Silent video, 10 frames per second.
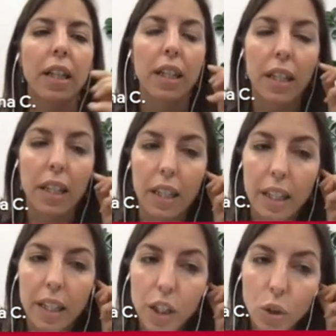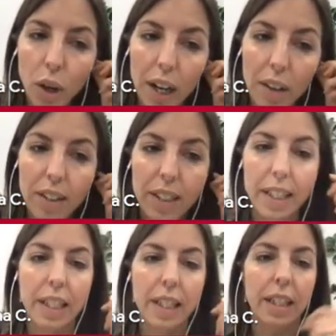Here you have
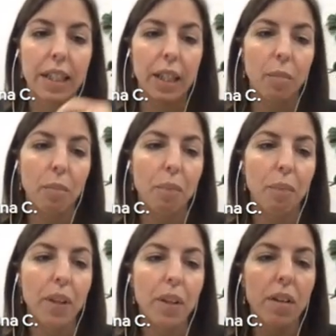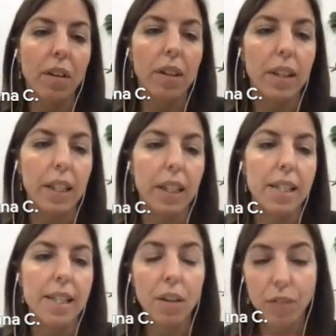the
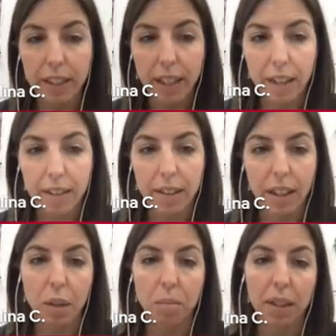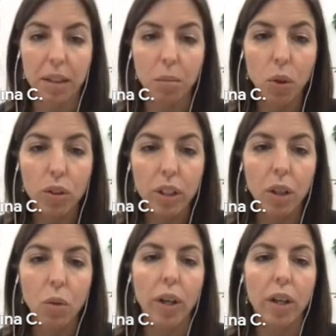self-interacting dark matter
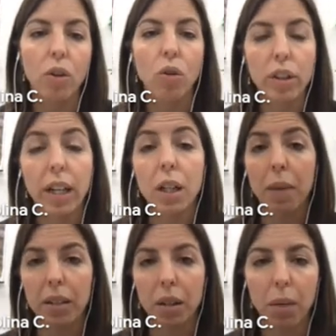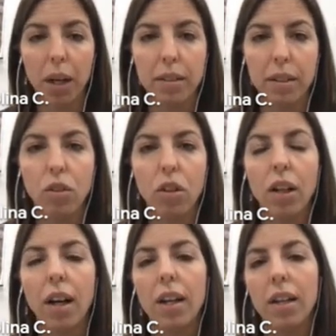model, where cold dark matter particles
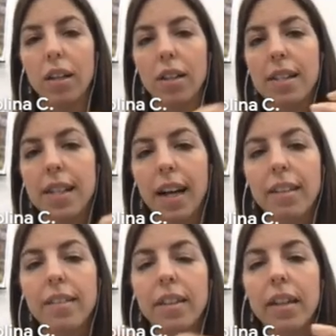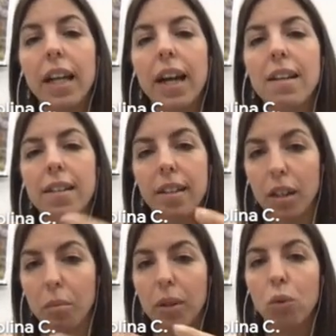scatter
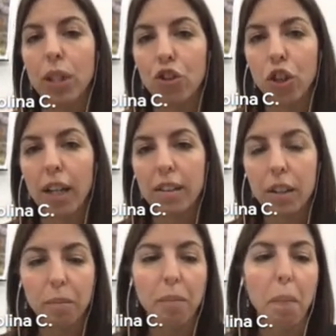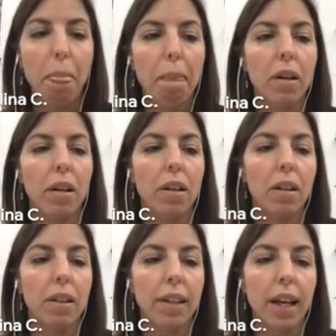elastically between each other.
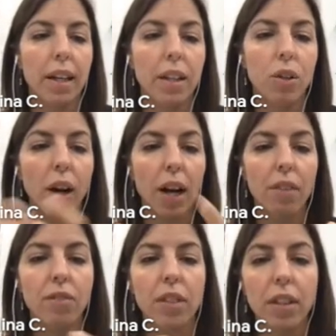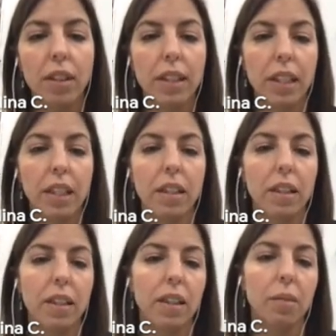Then you have
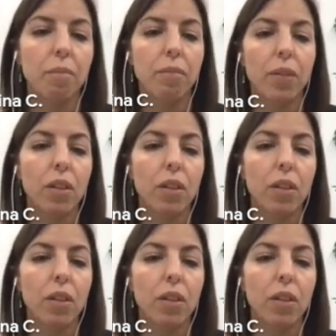the